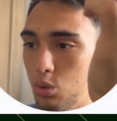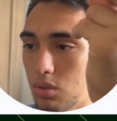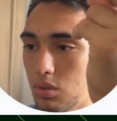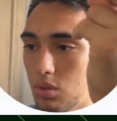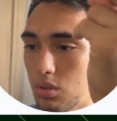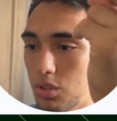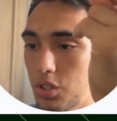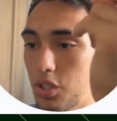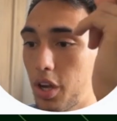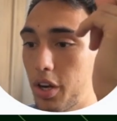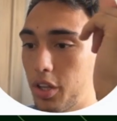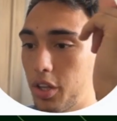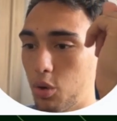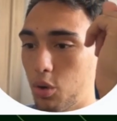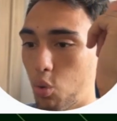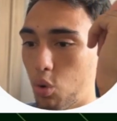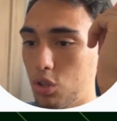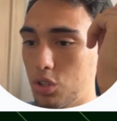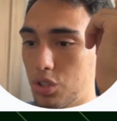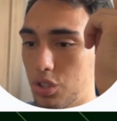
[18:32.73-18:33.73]
study.
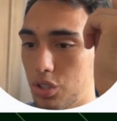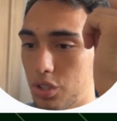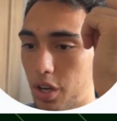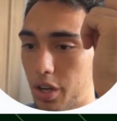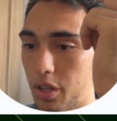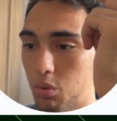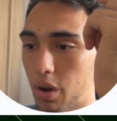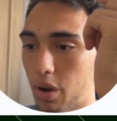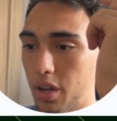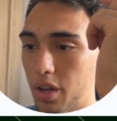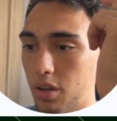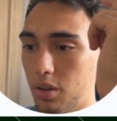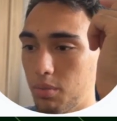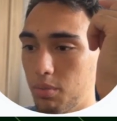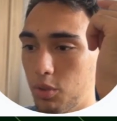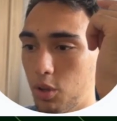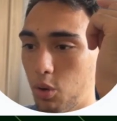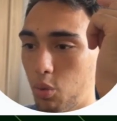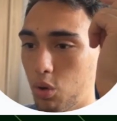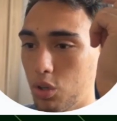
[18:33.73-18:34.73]
The word study, right?
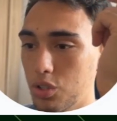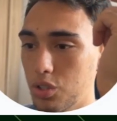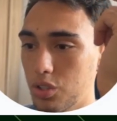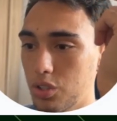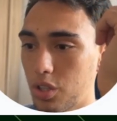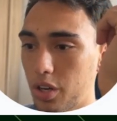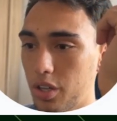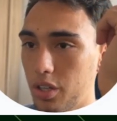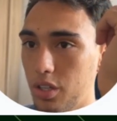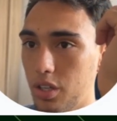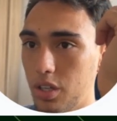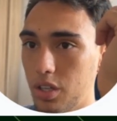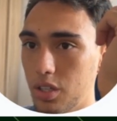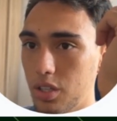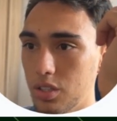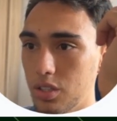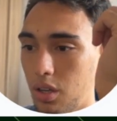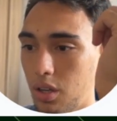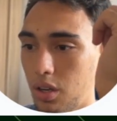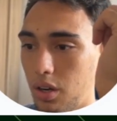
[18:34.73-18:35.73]
The word study
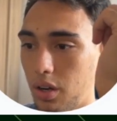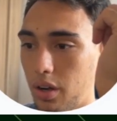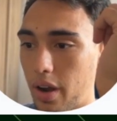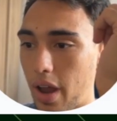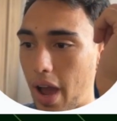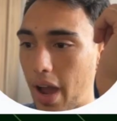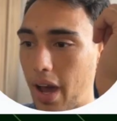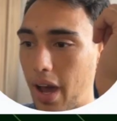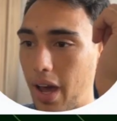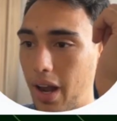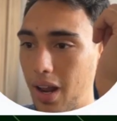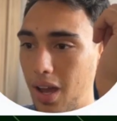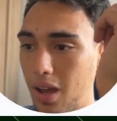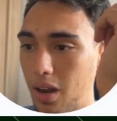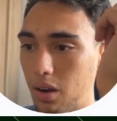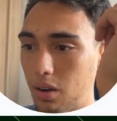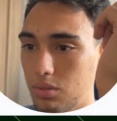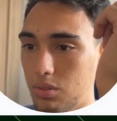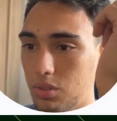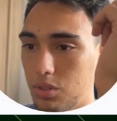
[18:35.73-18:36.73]
is
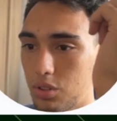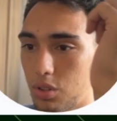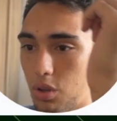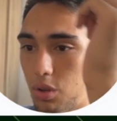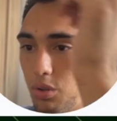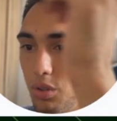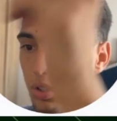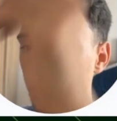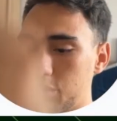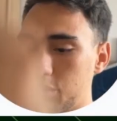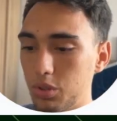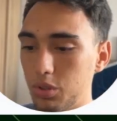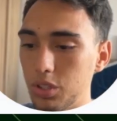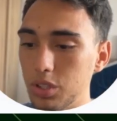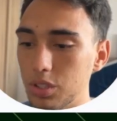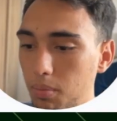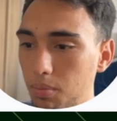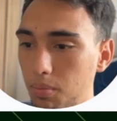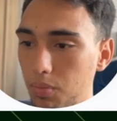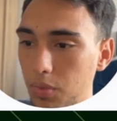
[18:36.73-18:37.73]
nag-aral. So this one
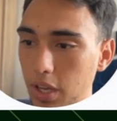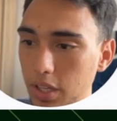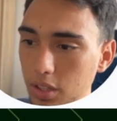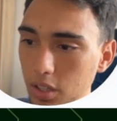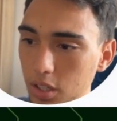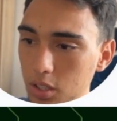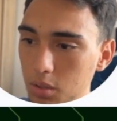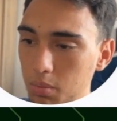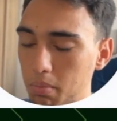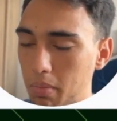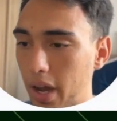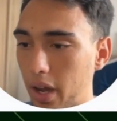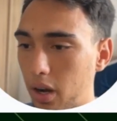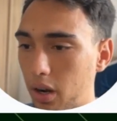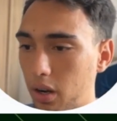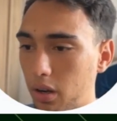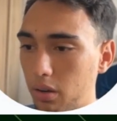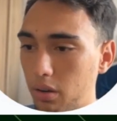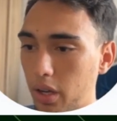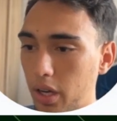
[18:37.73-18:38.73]
is, I think it's
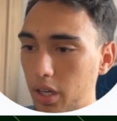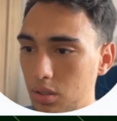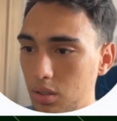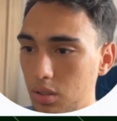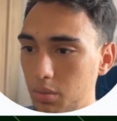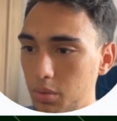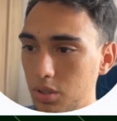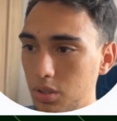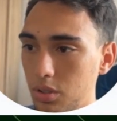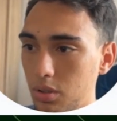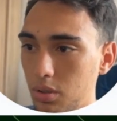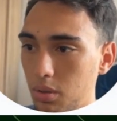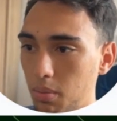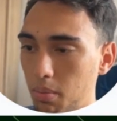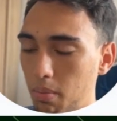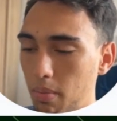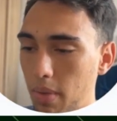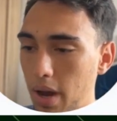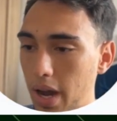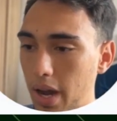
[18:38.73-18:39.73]
mag-aral. Actually, see,
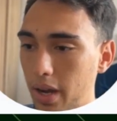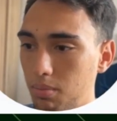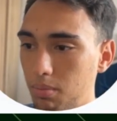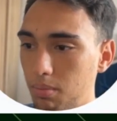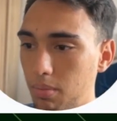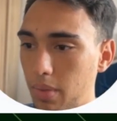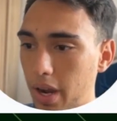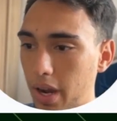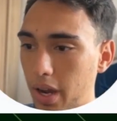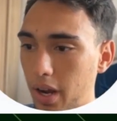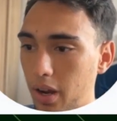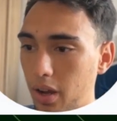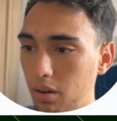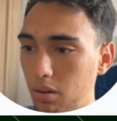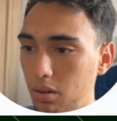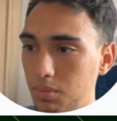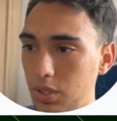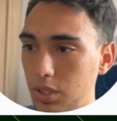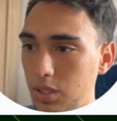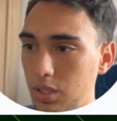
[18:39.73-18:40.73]

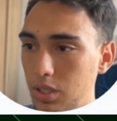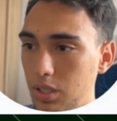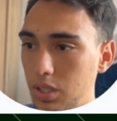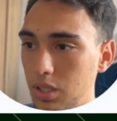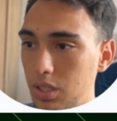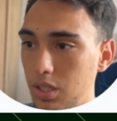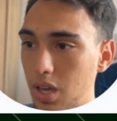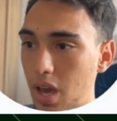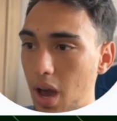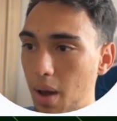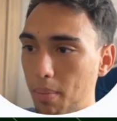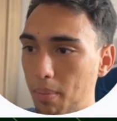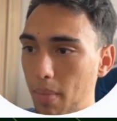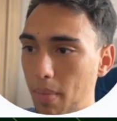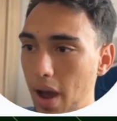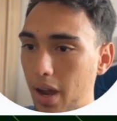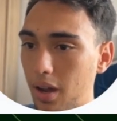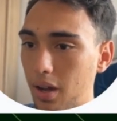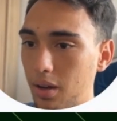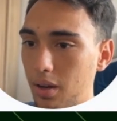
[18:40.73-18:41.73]
mag-aral. Yeah,
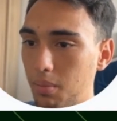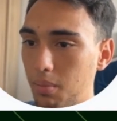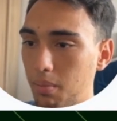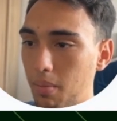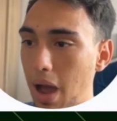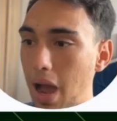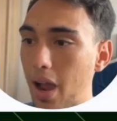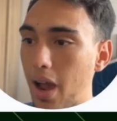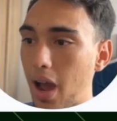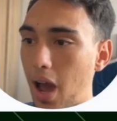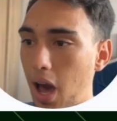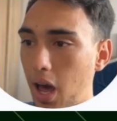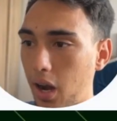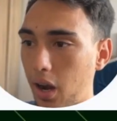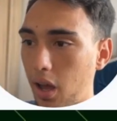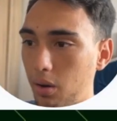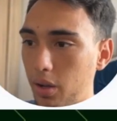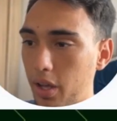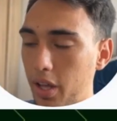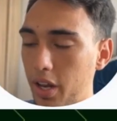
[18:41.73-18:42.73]

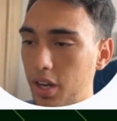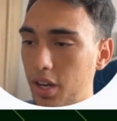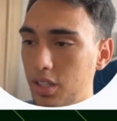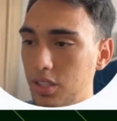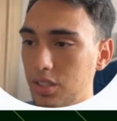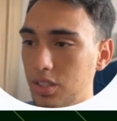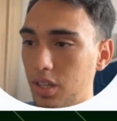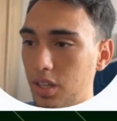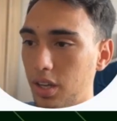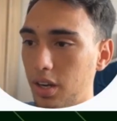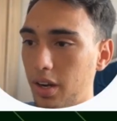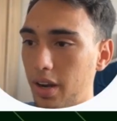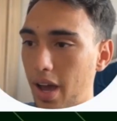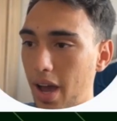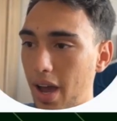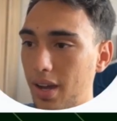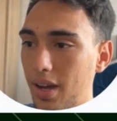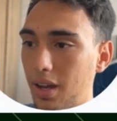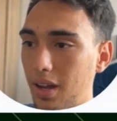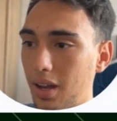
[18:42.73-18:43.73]
mag-aral, and then it's
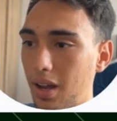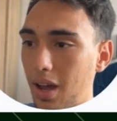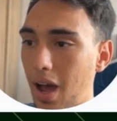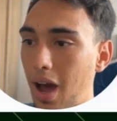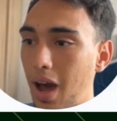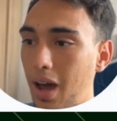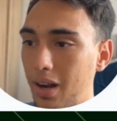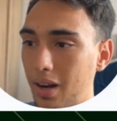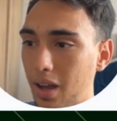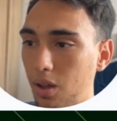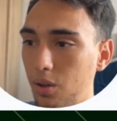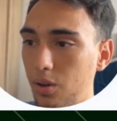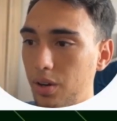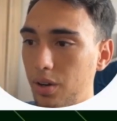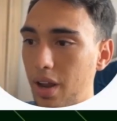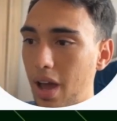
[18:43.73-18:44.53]
nag-aral, and